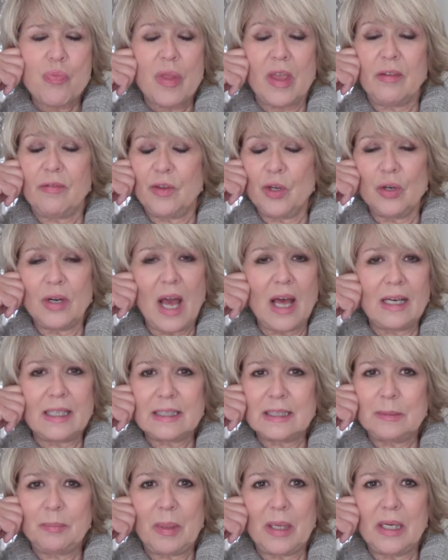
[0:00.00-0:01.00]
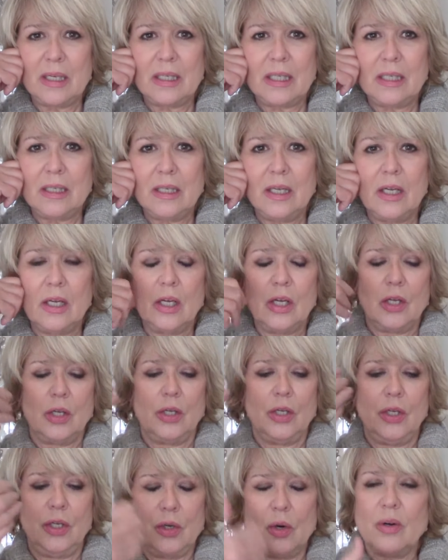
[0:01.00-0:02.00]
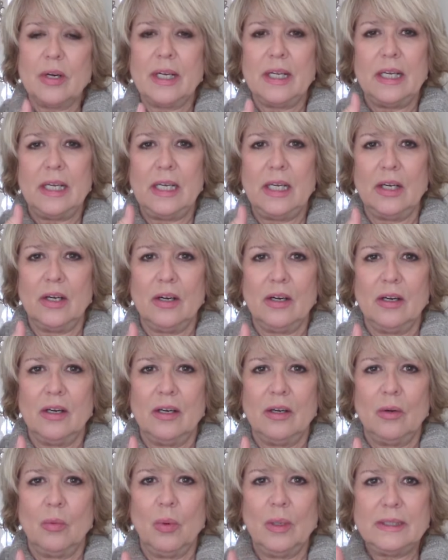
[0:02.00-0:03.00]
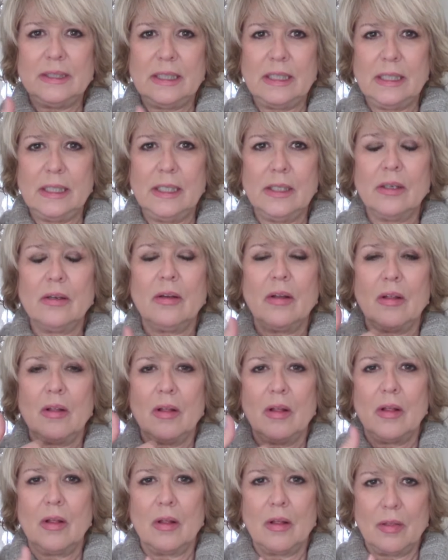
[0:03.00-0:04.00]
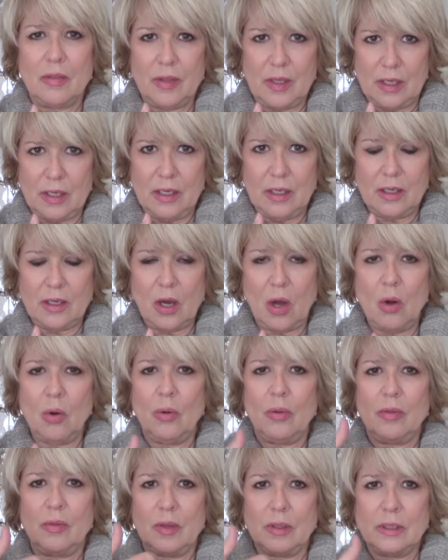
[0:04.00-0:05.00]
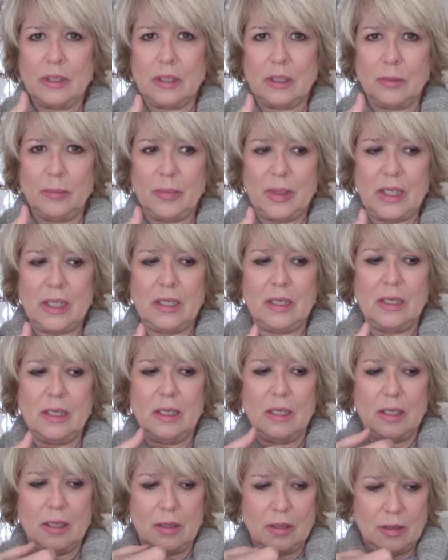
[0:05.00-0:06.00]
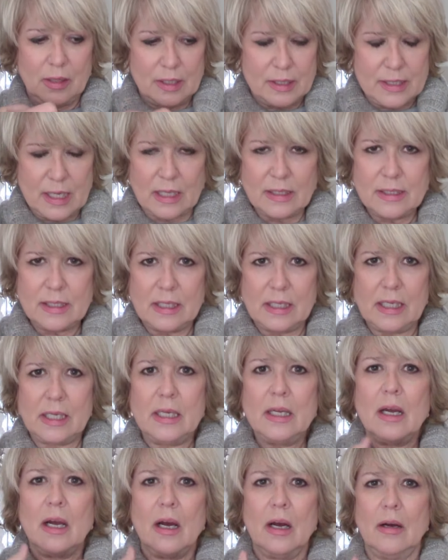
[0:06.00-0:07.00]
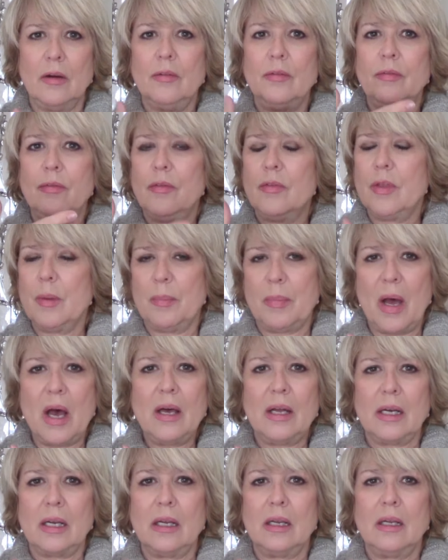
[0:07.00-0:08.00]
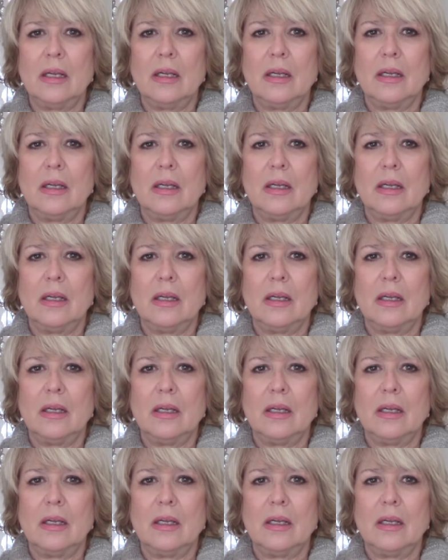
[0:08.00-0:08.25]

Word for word: If you're not expanding, you're in here. What's in here? The ego, the little me, the density of the body,